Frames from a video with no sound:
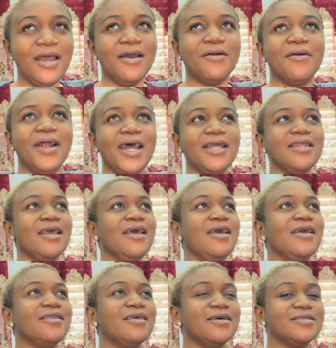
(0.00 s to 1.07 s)
right?
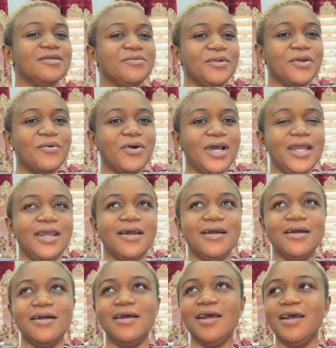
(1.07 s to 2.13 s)
It doesn't
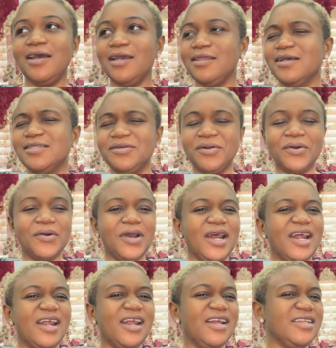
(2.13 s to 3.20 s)
require
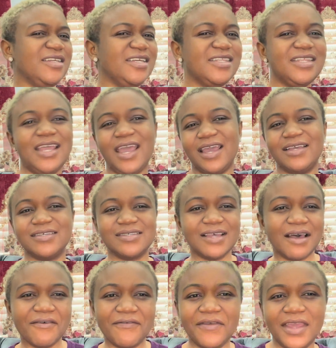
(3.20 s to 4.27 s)
any tech
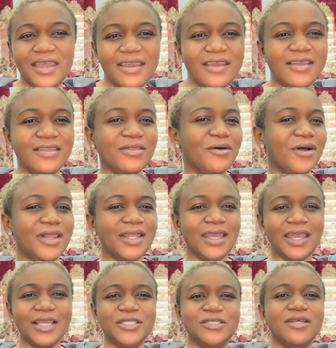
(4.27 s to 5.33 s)
savvy knowledge.